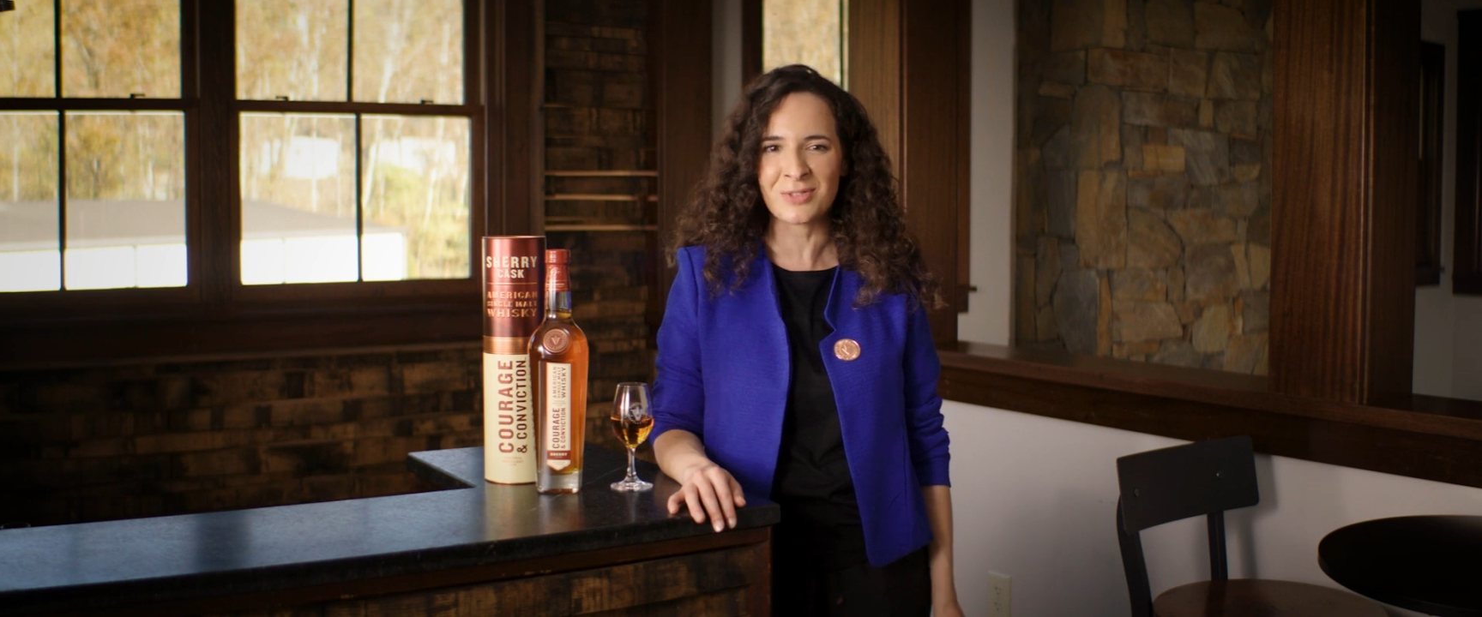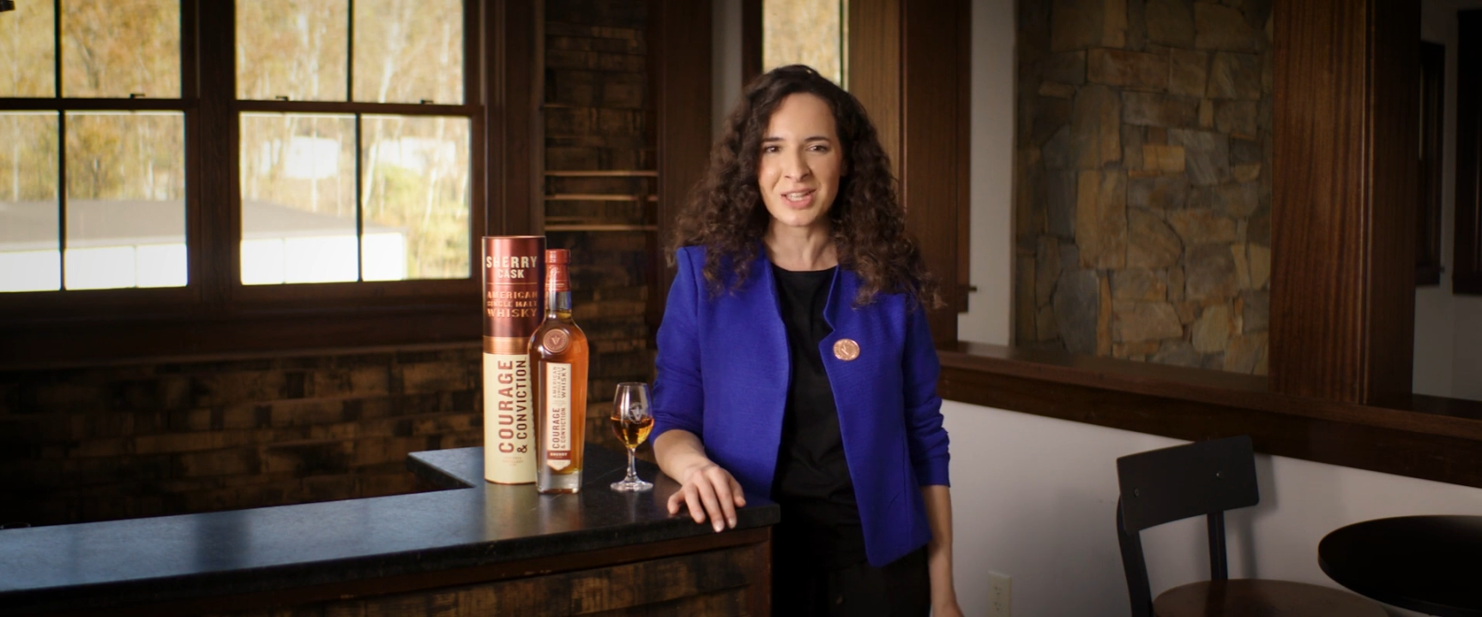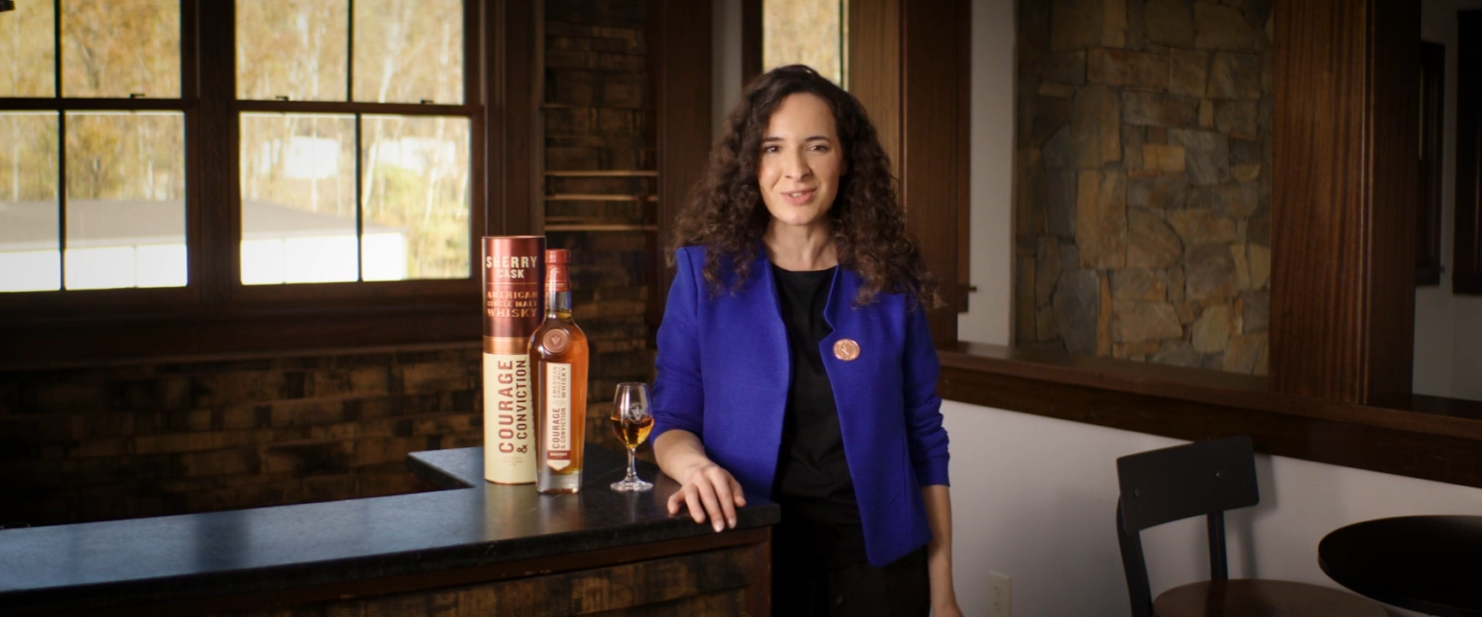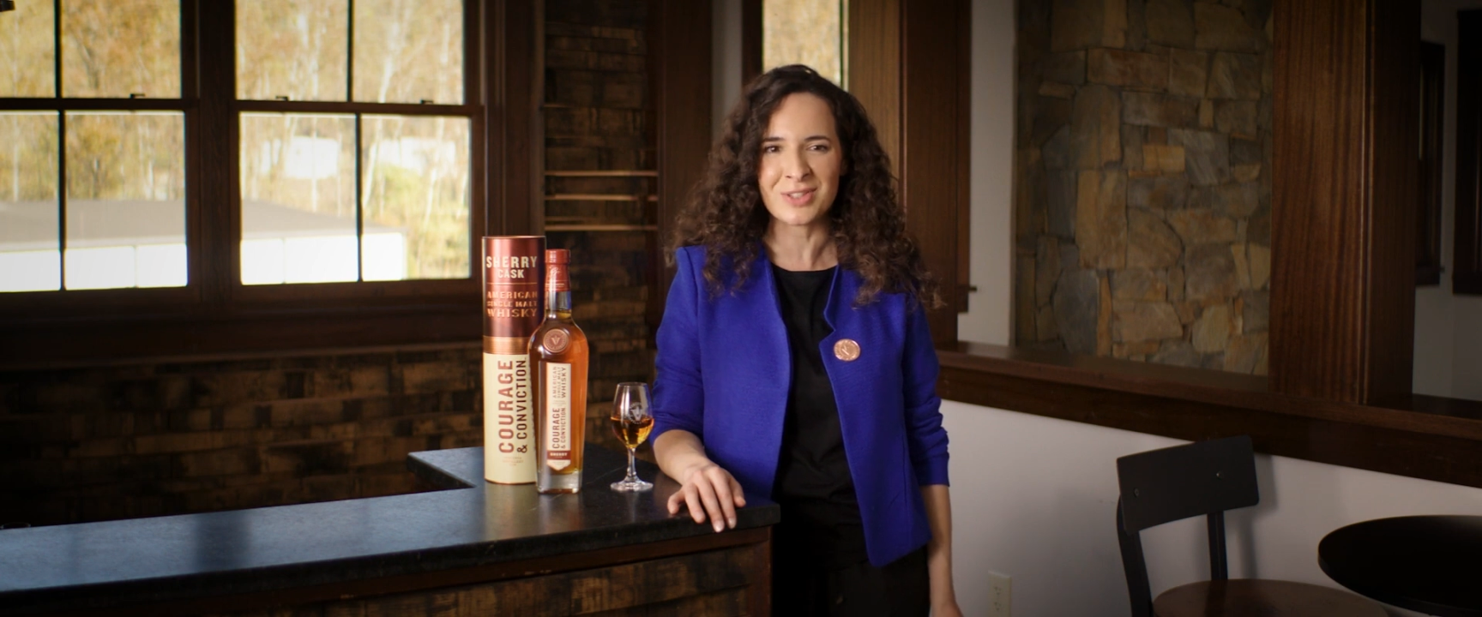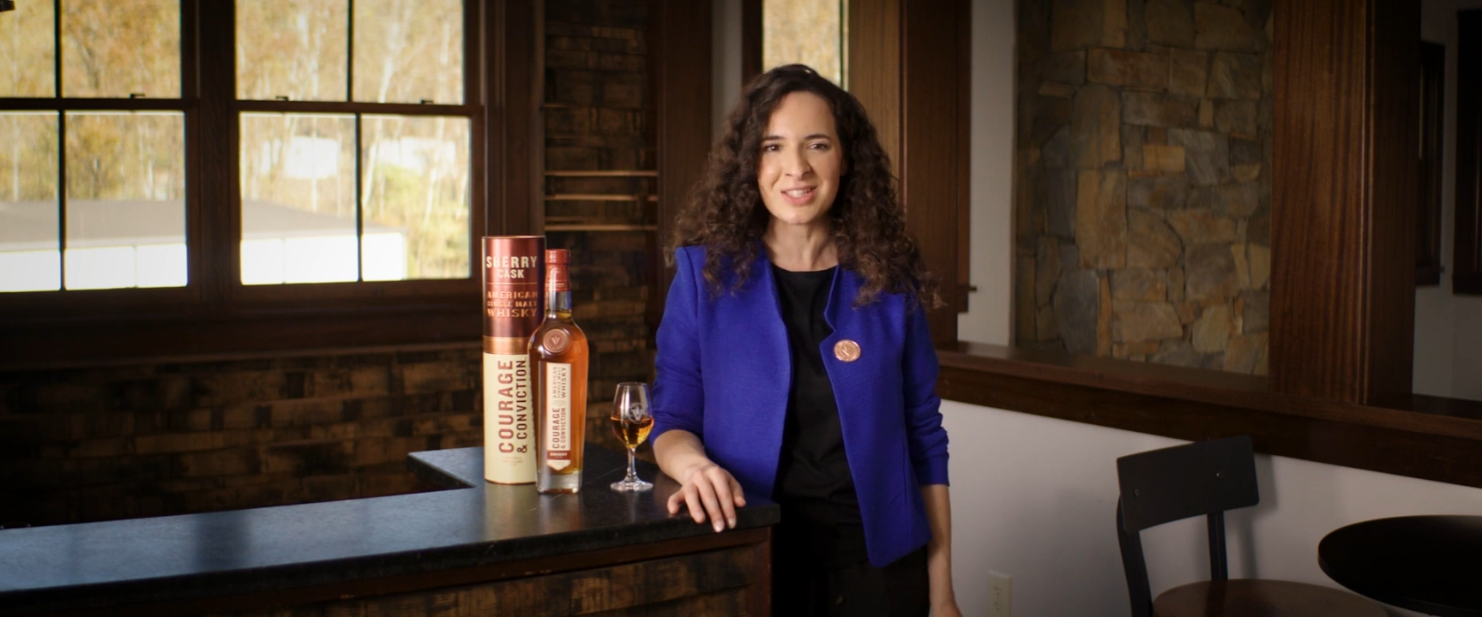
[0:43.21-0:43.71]

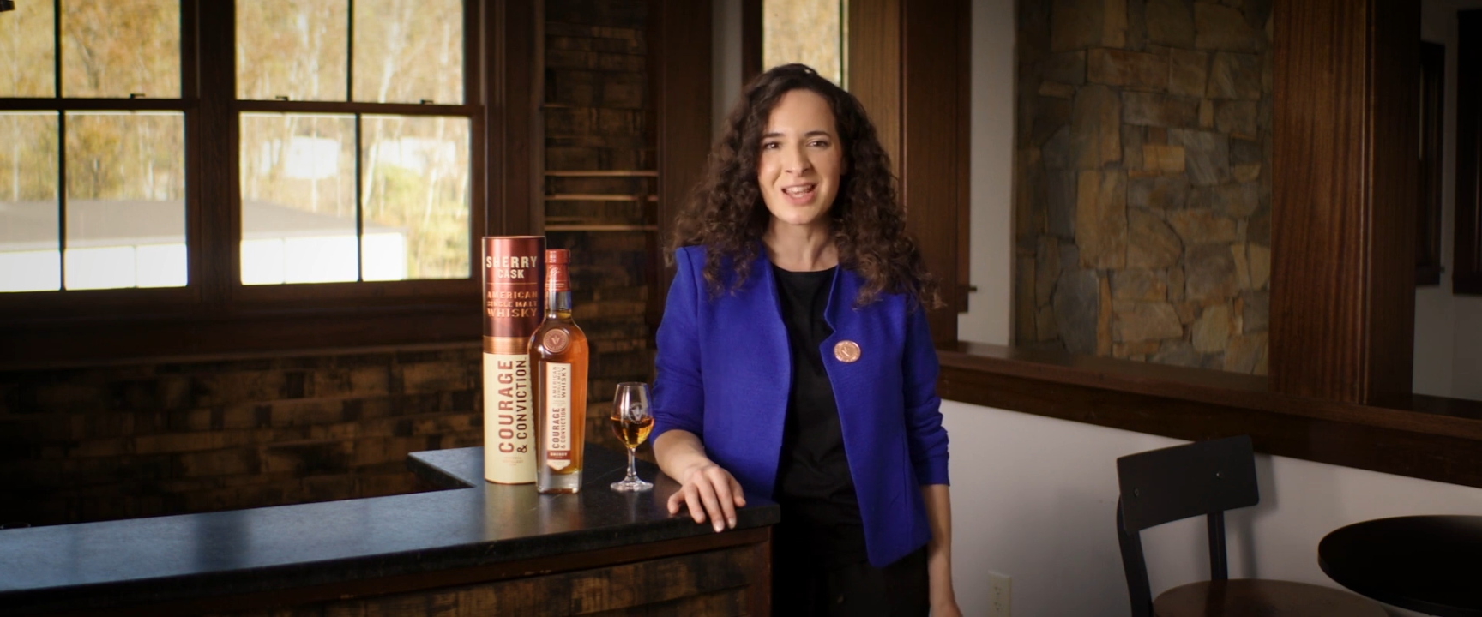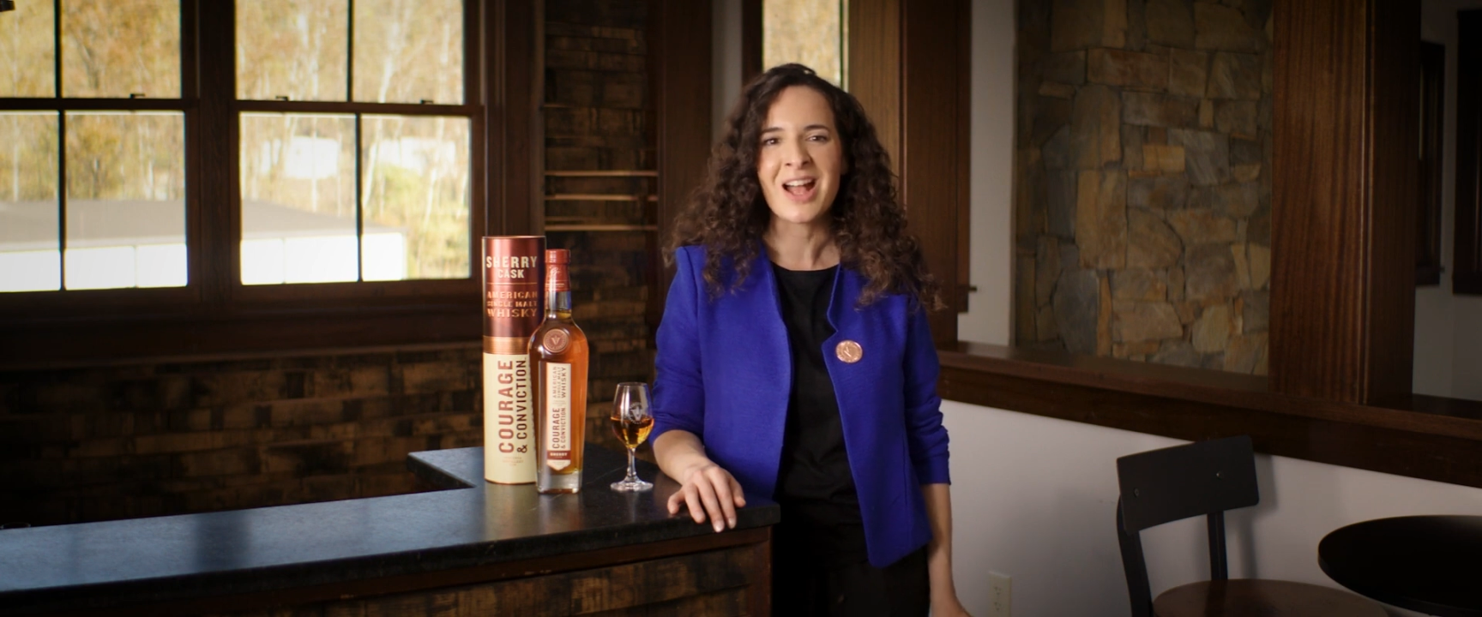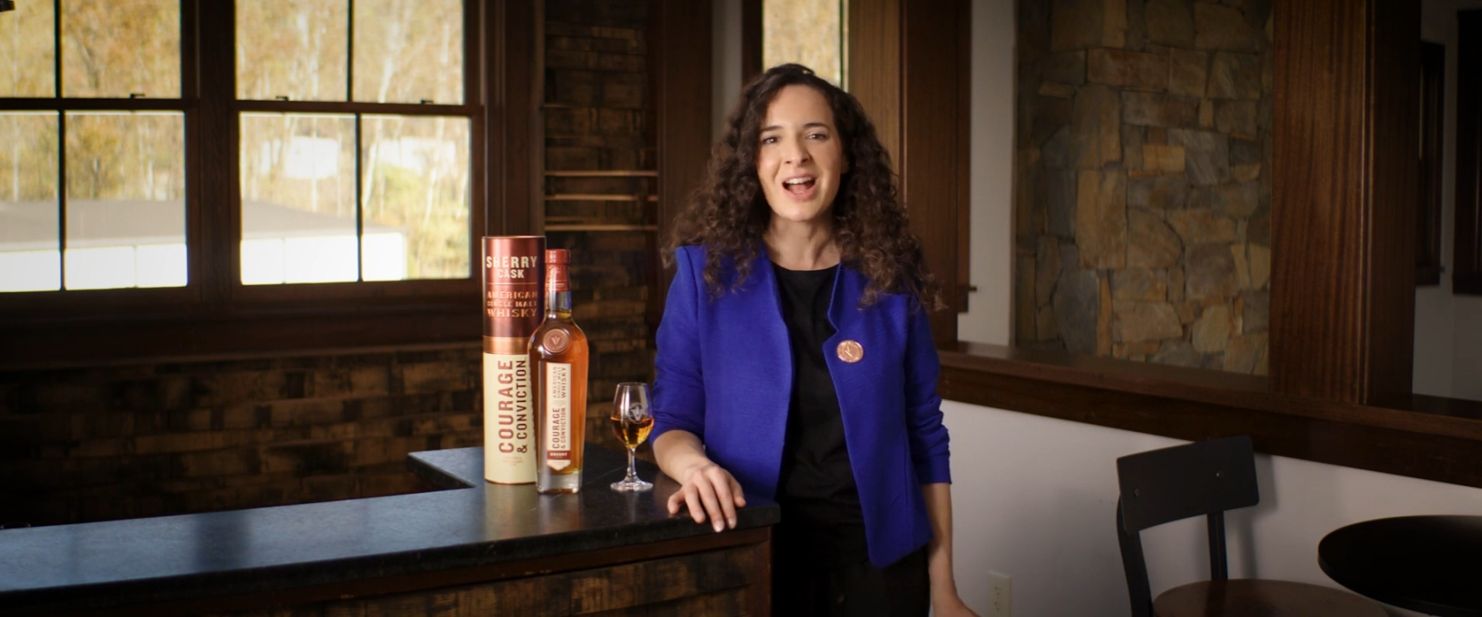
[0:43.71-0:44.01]
flavors